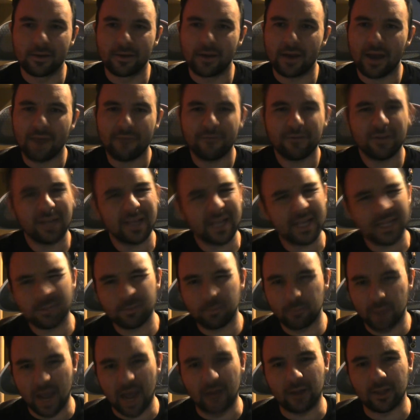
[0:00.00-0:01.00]
I feel like it's
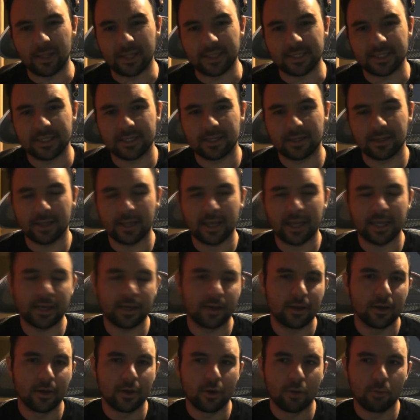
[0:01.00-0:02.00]
balanced. Like
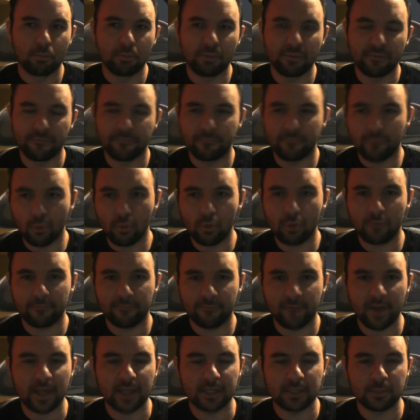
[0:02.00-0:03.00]
before
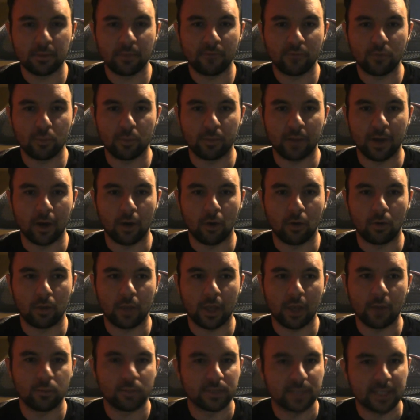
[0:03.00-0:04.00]
Phantom of
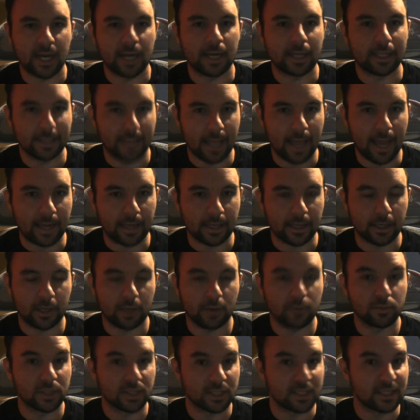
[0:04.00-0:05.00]
Yubel, it was kind of lacking.
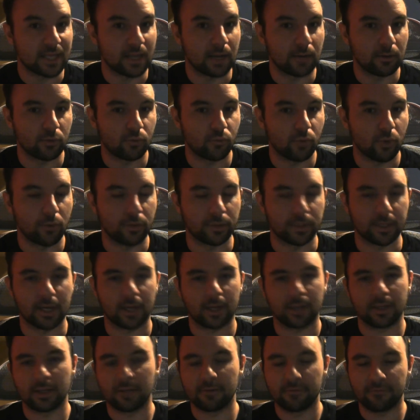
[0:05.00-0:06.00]
It was a solid rogue
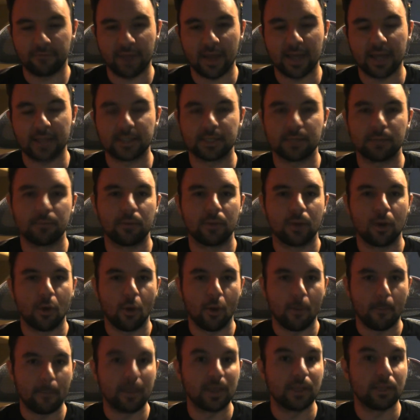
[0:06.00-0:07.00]
deck. And then Phantom
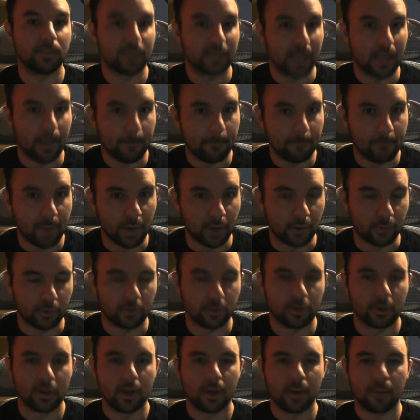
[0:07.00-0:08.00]
made them a lot
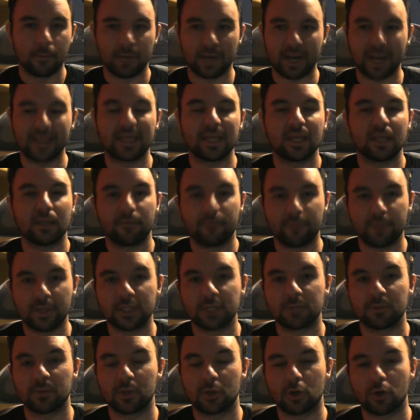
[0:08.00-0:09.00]
better but I think the
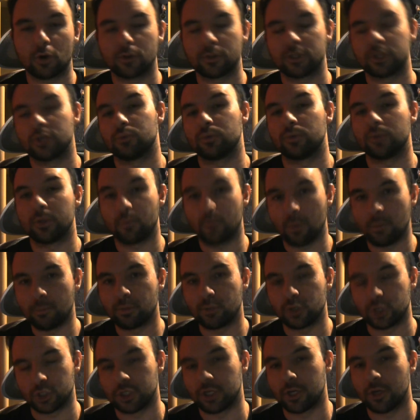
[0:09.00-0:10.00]
Fiendsmith cards is really what
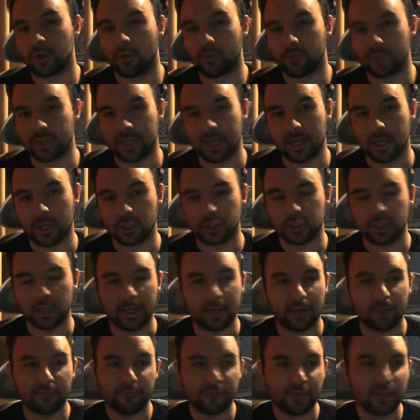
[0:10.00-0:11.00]
pushed it over the edge.
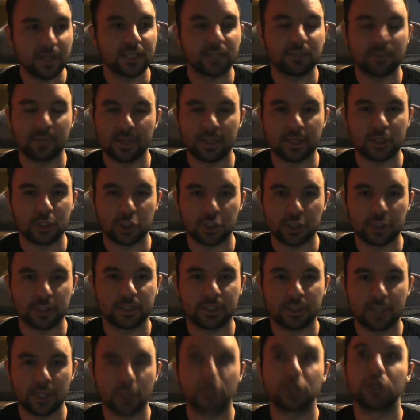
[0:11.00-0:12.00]
Like, a Fiendsmith is
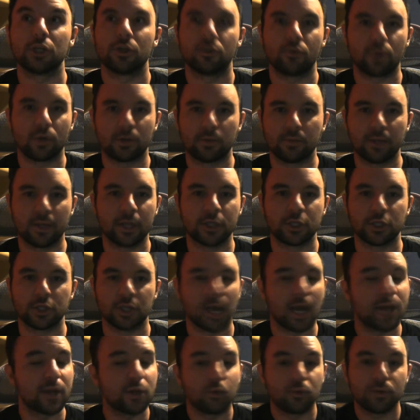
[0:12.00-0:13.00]
just such an incredible engine.
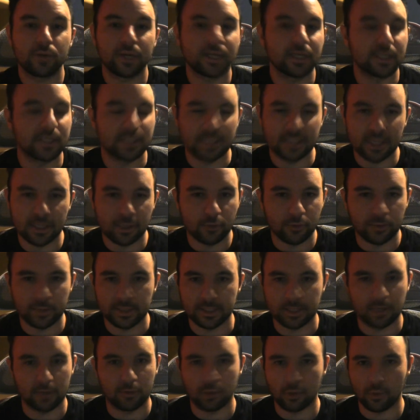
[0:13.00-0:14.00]
I don't need to sit here
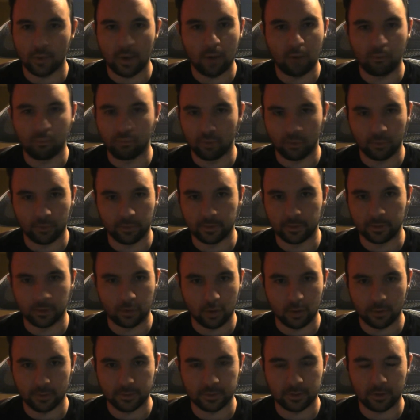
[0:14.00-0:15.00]
and tell you how broken the
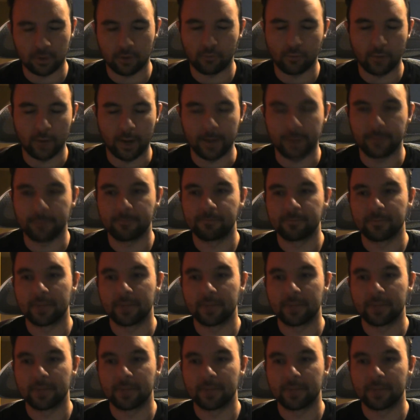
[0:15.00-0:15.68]
cards are, right?